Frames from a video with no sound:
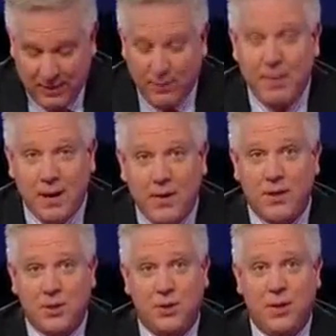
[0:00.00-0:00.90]
America's
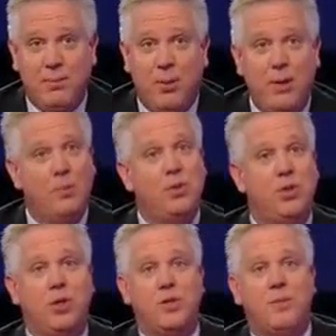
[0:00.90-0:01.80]
turning point was
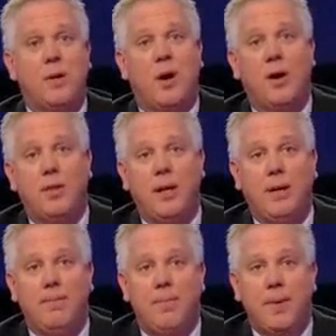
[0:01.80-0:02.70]
Joseph McCarthy.
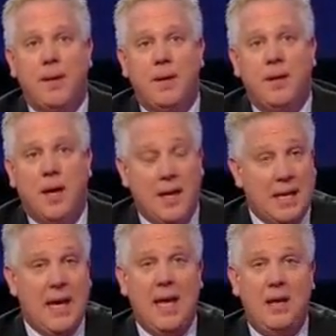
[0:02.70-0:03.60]
And
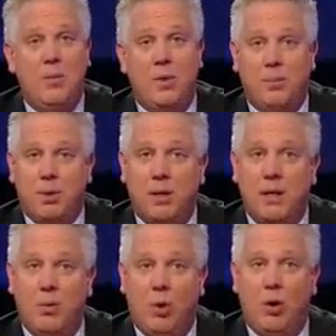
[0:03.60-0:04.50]
again, with the
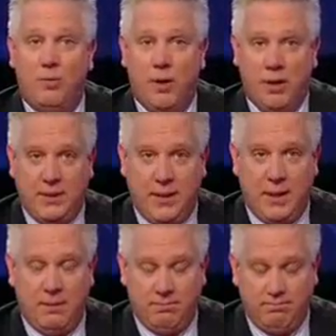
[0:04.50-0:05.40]
Berlin Wall falling
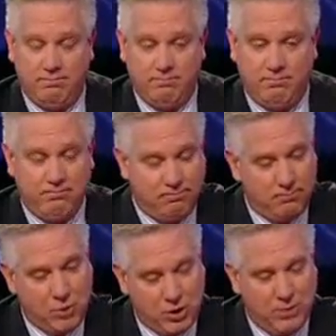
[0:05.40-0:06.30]
down.
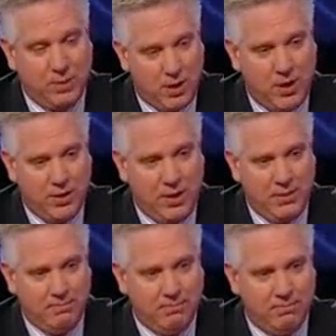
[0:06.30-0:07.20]
Joseph McCarthy
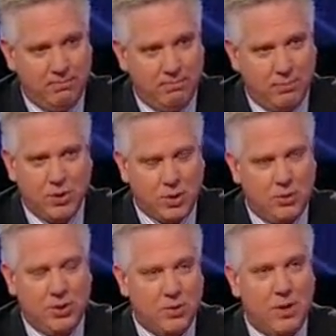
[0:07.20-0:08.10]
was so
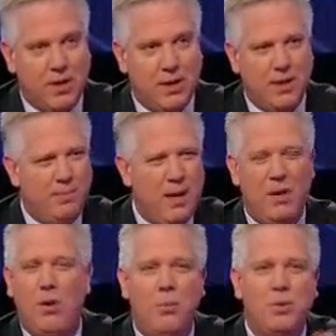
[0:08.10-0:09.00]
discredited, it made it
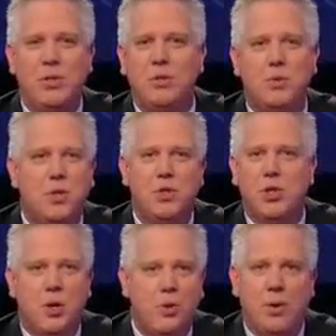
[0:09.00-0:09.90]
almost into a
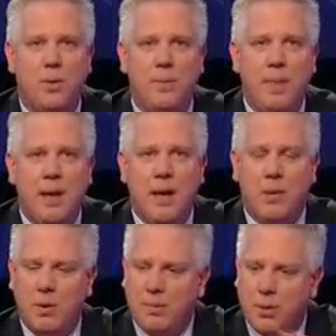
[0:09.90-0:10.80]
joke. And
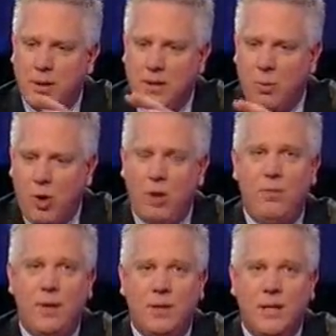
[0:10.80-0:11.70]
when the Berlin Wall
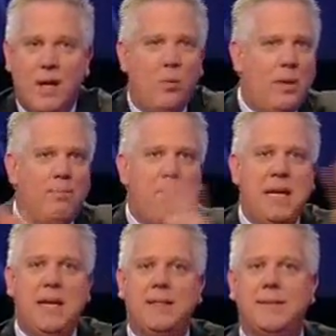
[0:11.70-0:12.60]
fell down, we beat
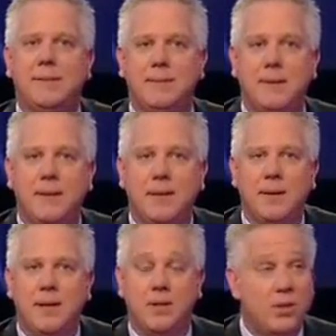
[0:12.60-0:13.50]
it.
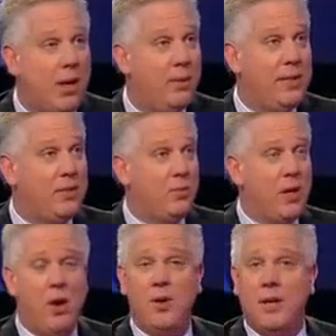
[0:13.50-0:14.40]
And so now we
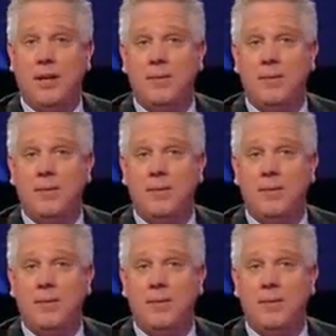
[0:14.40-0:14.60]
disregarded it.